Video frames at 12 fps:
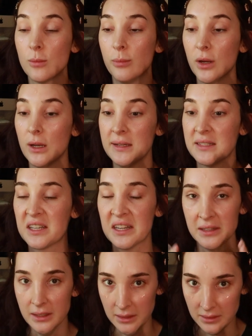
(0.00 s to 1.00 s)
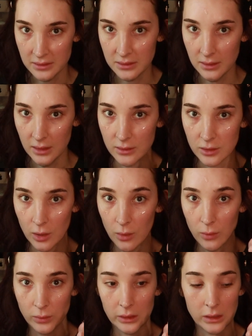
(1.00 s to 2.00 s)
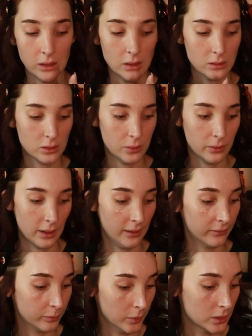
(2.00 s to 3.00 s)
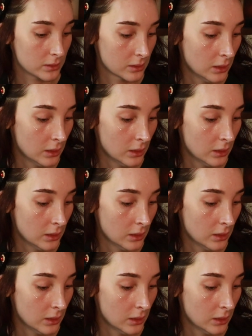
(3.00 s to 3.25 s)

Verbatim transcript: but it's condensed into only like two and a half months,